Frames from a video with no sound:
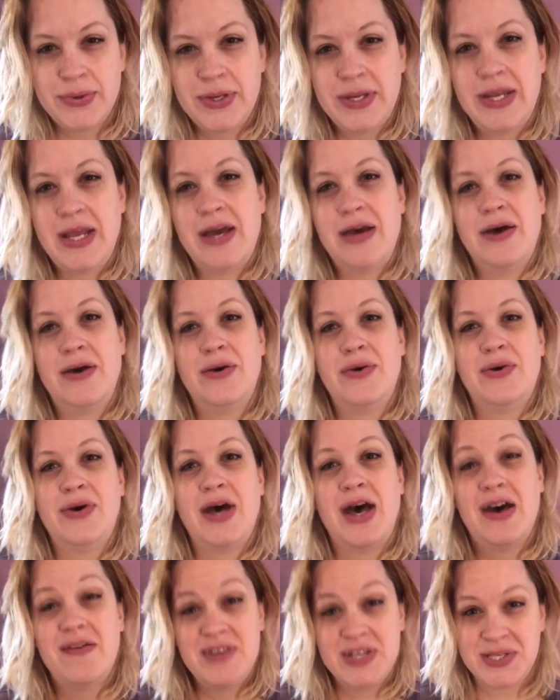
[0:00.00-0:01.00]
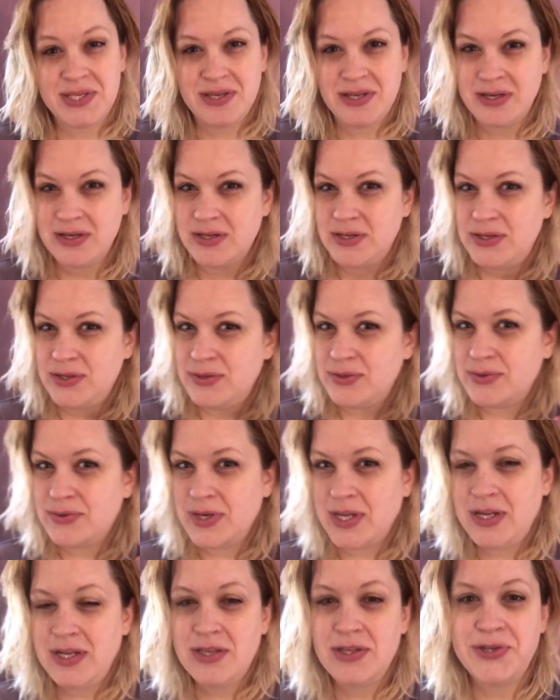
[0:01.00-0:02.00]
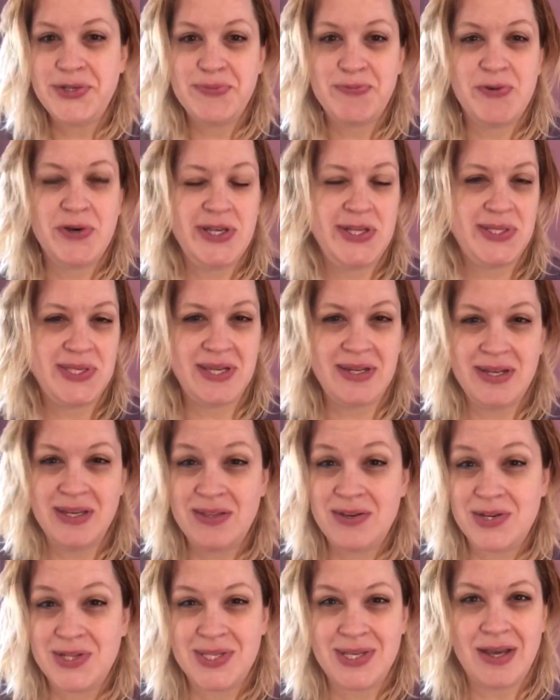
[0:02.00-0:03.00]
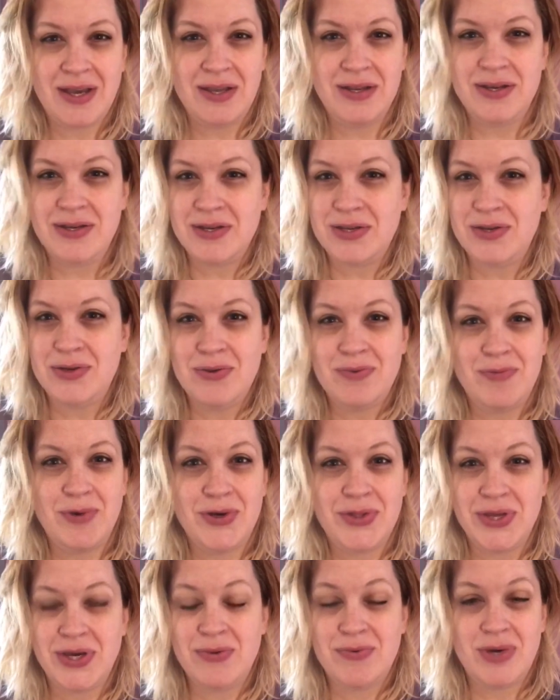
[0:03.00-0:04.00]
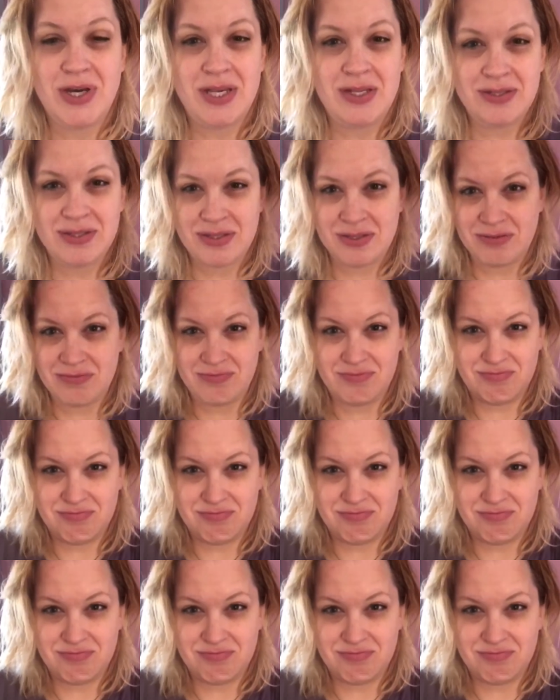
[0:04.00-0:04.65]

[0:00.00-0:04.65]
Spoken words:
Now, obviously you could do any of those points on either side. You can do them both at once.